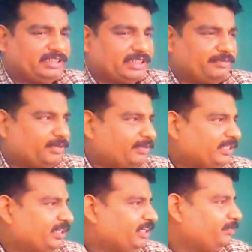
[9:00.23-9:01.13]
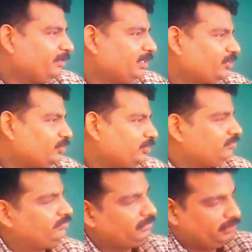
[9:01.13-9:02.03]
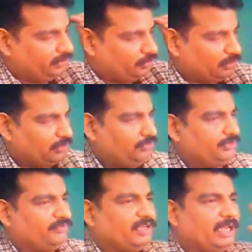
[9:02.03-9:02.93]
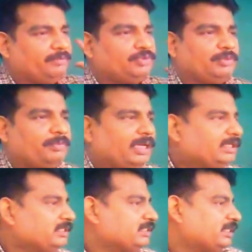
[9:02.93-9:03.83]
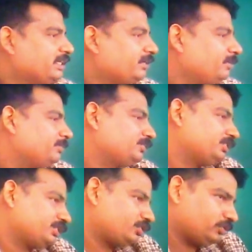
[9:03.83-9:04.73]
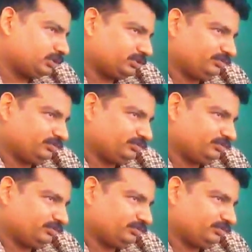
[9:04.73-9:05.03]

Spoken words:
is covered by the Indian Penal Code, no doubt we have to apply this Criminal Procedure Code.